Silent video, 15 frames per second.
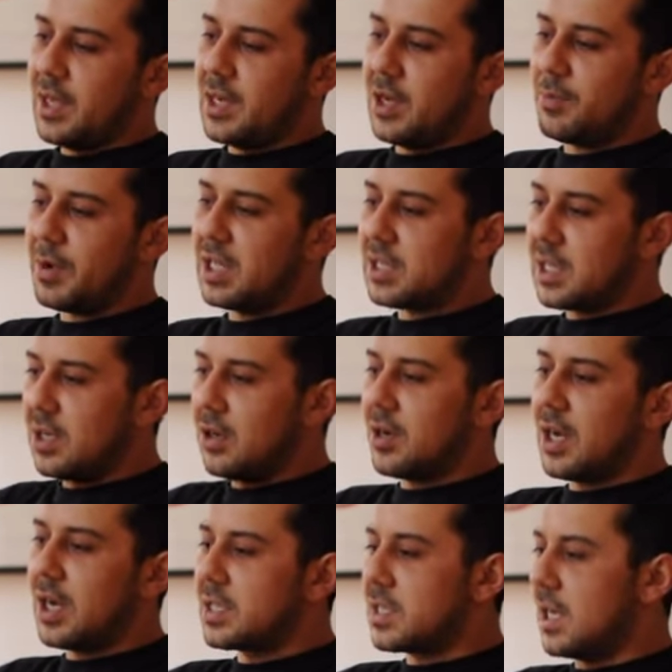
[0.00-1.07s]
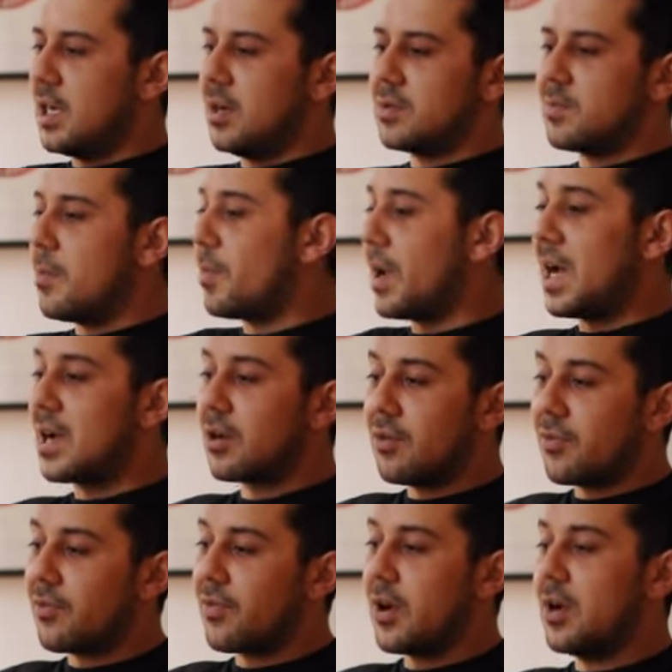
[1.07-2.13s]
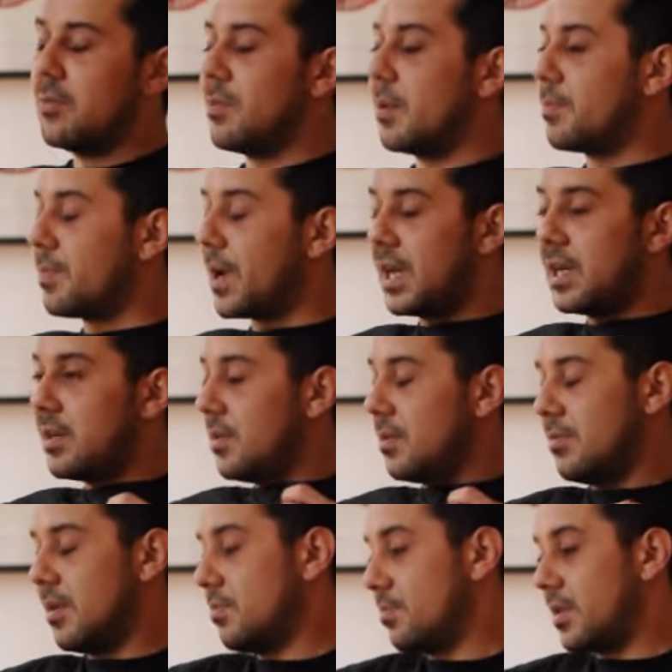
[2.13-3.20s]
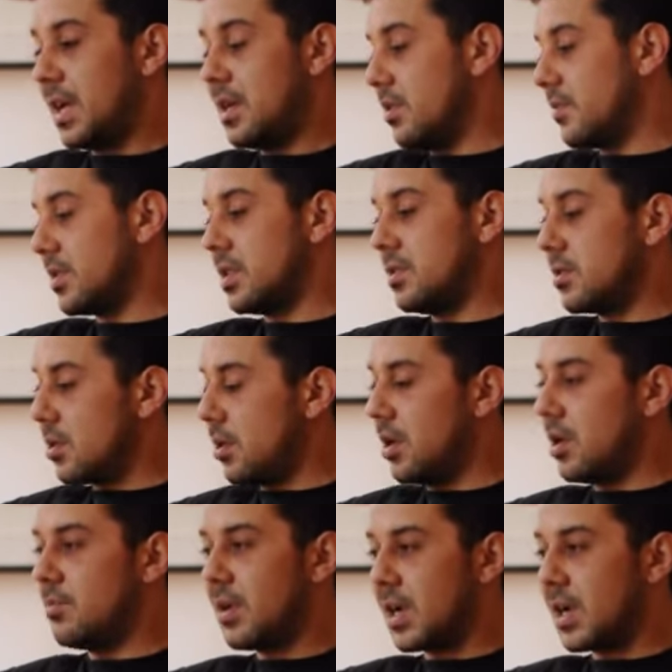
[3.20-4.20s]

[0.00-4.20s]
they're basically on our tails. My bag got thrown, my paint obviously gone,